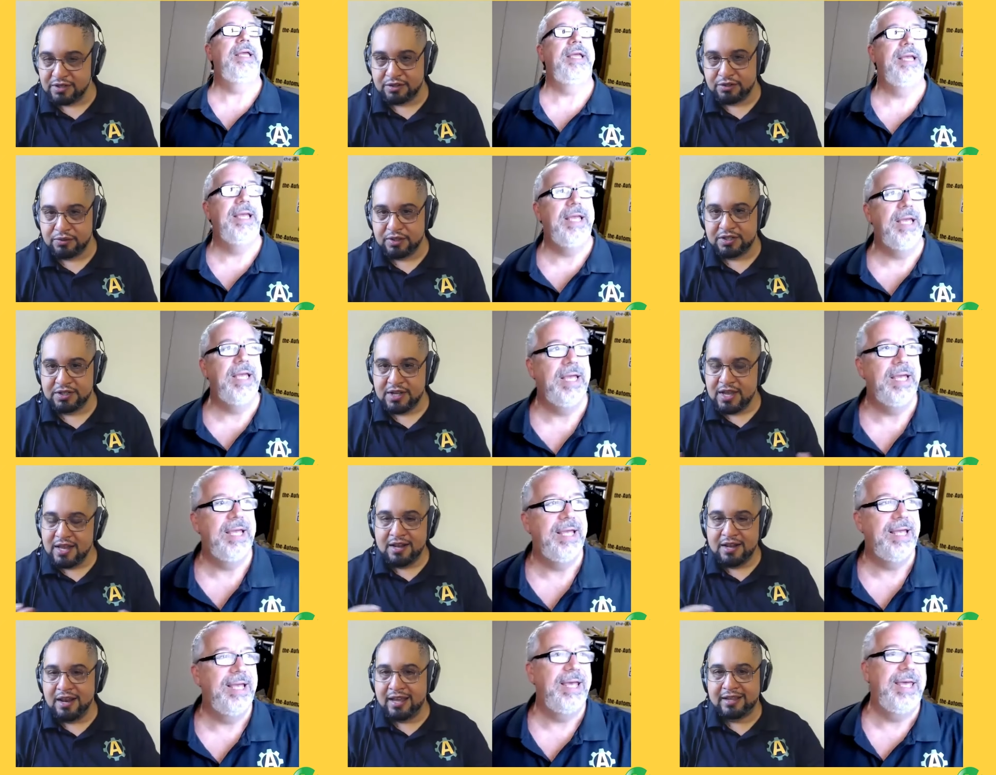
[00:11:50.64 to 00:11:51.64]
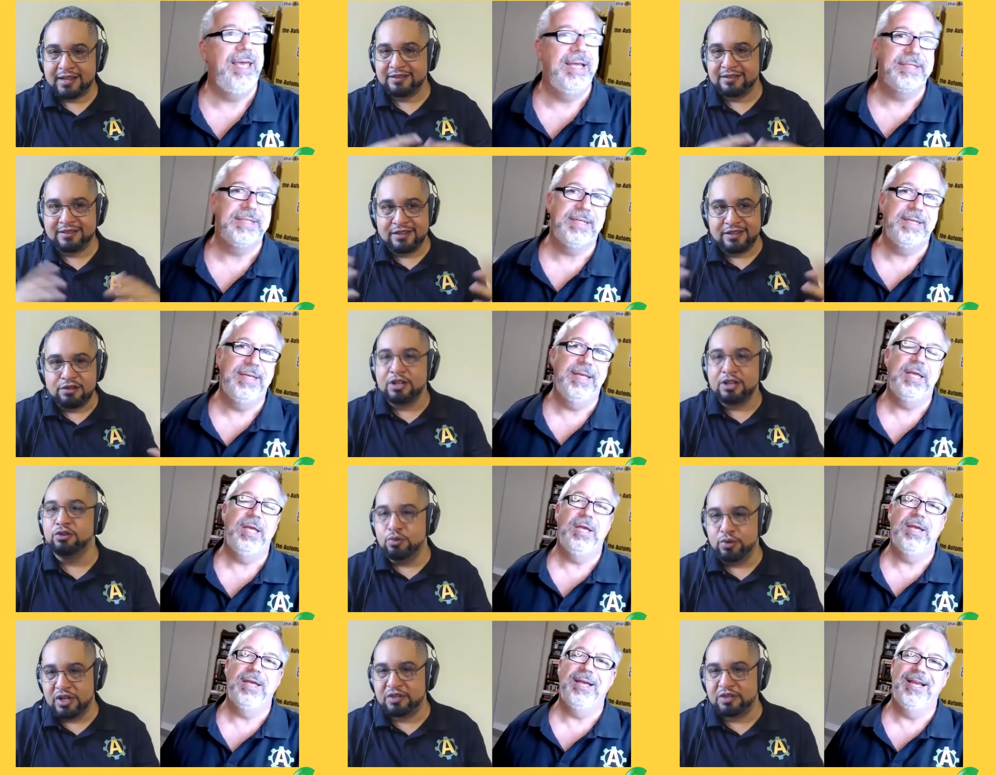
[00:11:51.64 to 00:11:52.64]
Speaker 1: do it. Like it's, you can
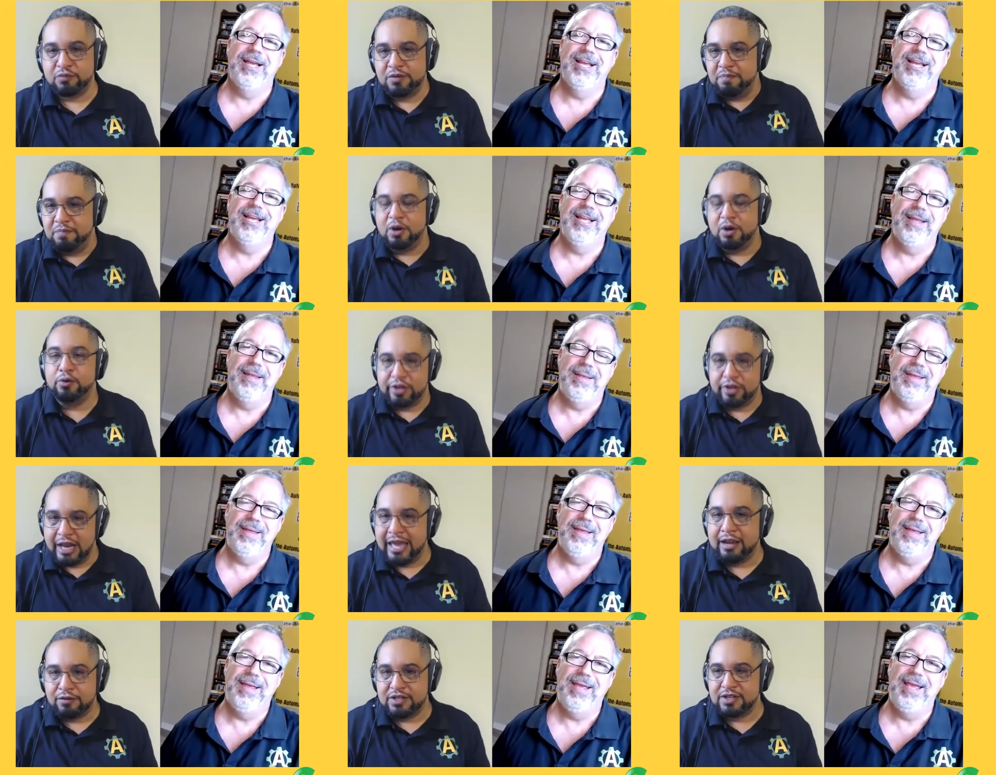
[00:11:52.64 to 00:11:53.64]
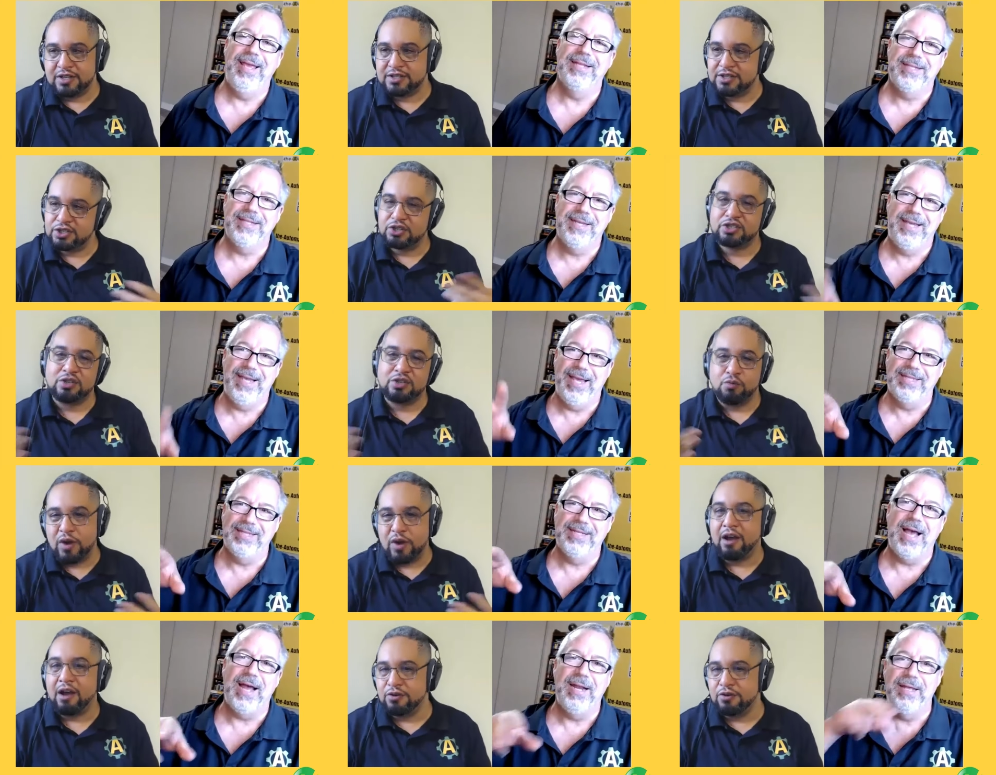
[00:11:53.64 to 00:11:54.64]
do it with both languages. It's, it's just the it's
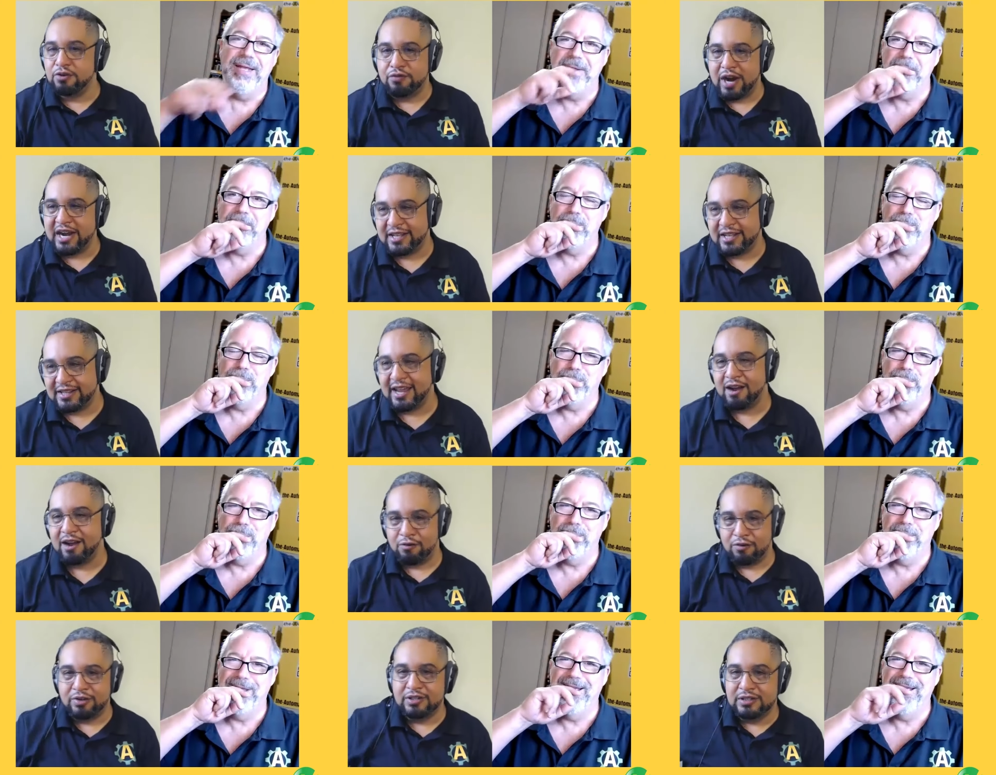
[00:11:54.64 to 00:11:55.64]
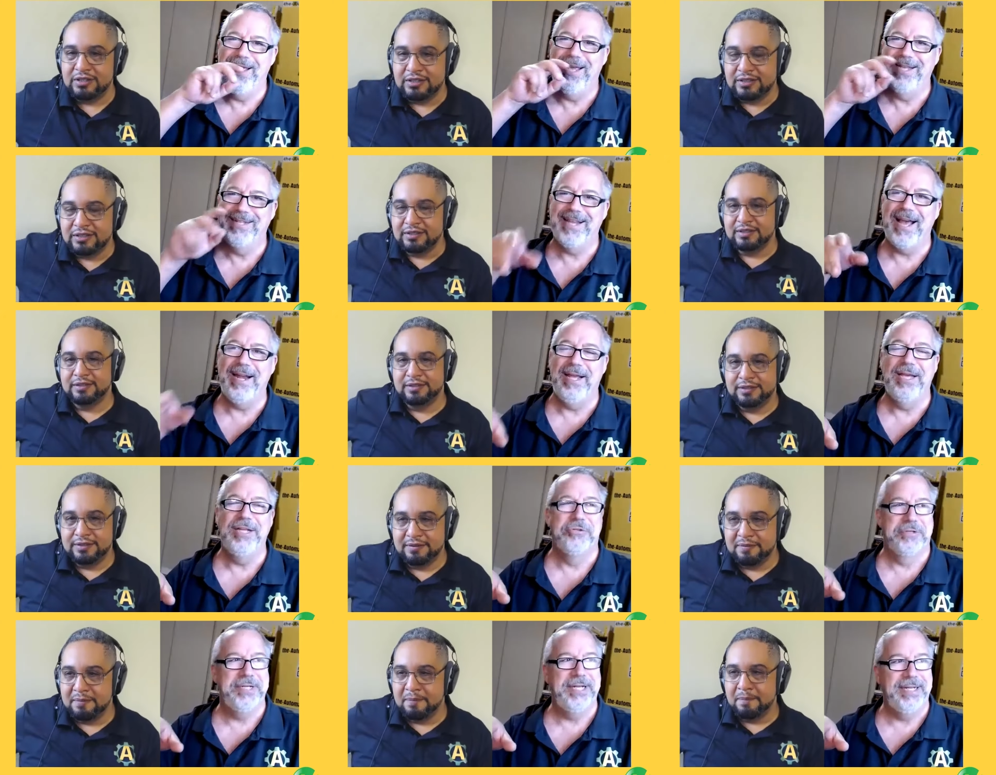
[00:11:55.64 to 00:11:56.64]
way of how you write it down.
Speaker 2: It's kind of
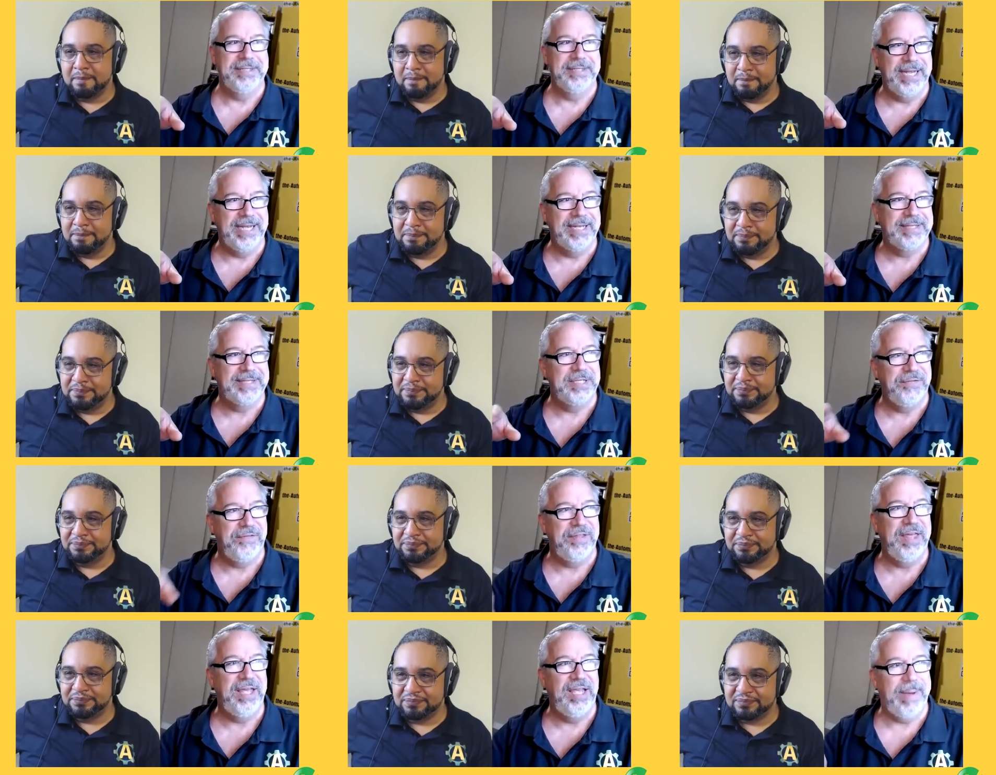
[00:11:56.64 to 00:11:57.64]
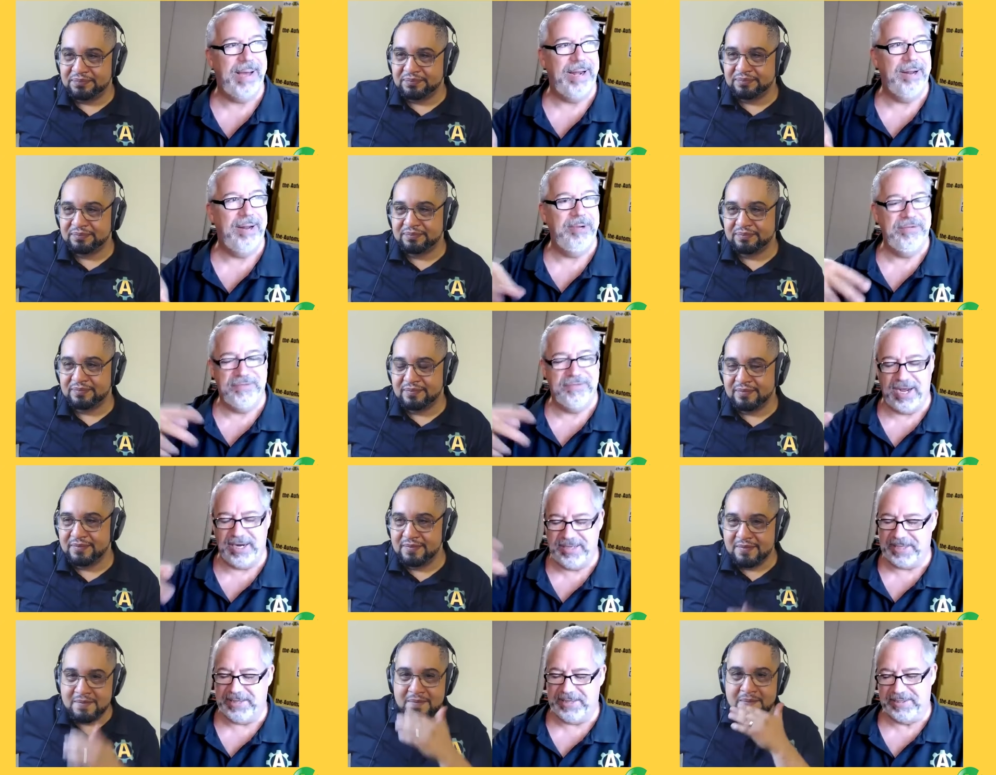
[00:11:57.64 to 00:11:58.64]
interesting as I guess, because if you think about it, we've
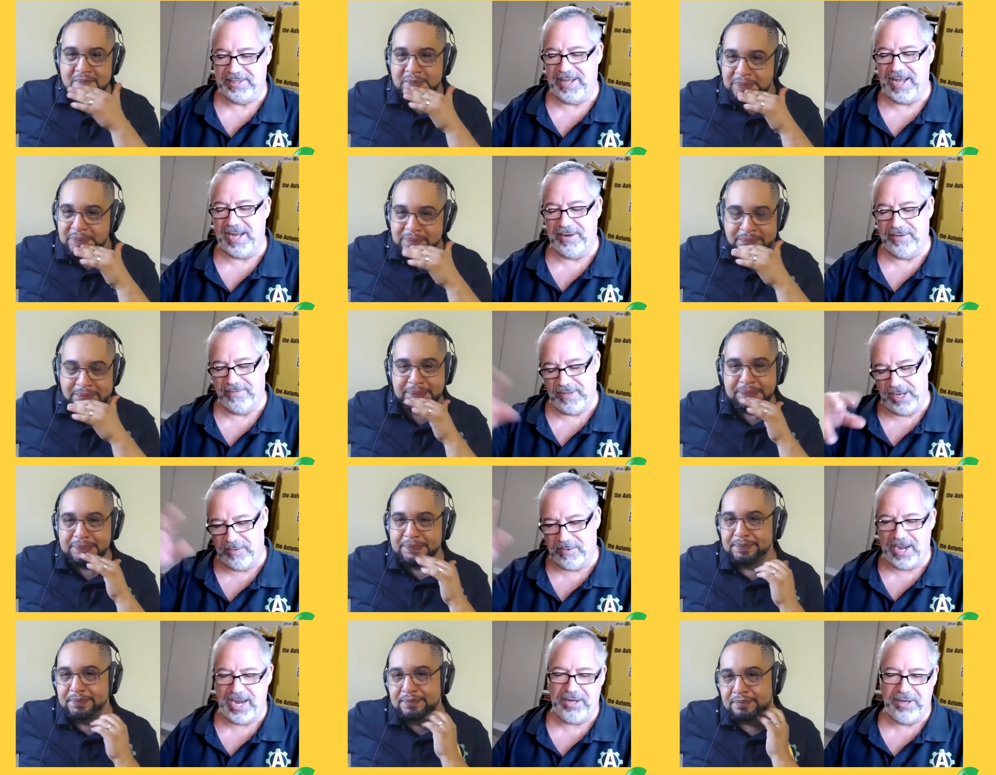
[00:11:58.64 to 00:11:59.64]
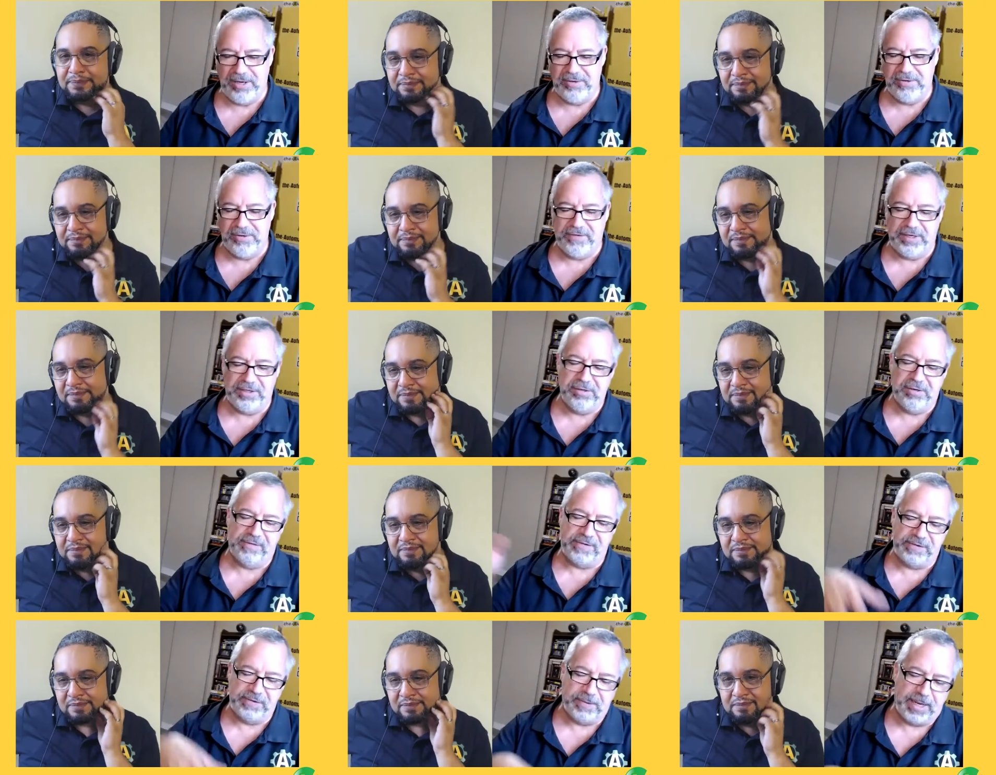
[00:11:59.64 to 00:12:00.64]
talked about this a lot of like, why do you do V2
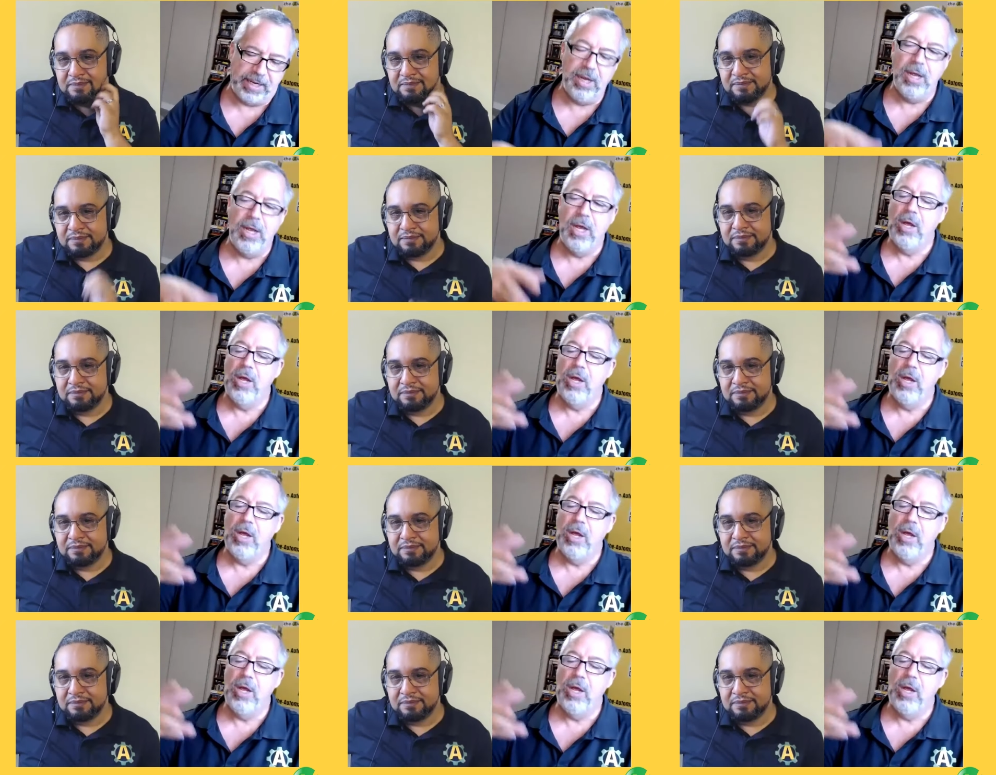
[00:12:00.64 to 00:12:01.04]
over V1?